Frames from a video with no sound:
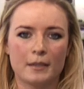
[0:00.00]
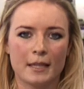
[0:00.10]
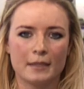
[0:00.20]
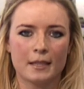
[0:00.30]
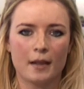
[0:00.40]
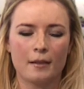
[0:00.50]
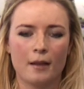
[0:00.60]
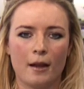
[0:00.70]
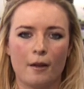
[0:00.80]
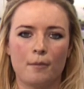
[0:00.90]
data.
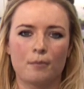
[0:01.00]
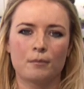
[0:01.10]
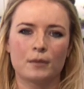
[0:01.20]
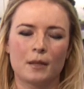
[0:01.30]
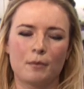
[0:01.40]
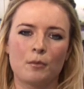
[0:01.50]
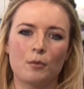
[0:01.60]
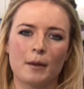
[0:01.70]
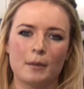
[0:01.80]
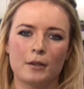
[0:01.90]
Some people
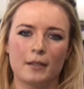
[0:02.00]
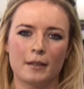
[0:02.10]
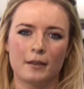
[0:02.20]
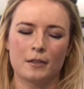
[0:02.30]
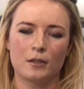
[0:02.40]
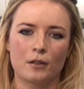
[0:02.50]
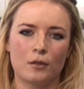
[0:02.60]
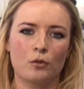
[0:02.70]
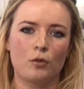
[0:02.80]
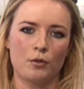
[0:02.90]
may be looking
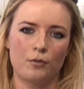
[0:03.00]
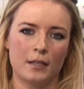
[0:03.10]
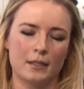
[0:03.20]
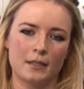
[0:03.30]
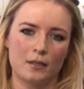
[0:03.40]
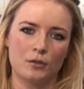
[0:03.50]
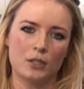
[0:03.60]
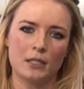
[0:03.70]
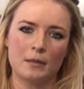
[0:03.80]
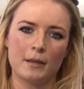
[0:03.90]
at growth figures, so
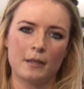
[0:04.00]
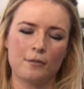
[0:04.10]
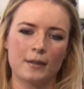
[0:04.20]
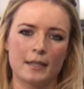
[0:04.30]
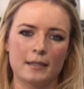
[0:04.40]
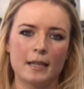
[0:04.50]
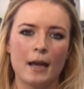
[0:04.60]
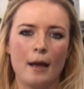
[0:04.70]
GDP figures.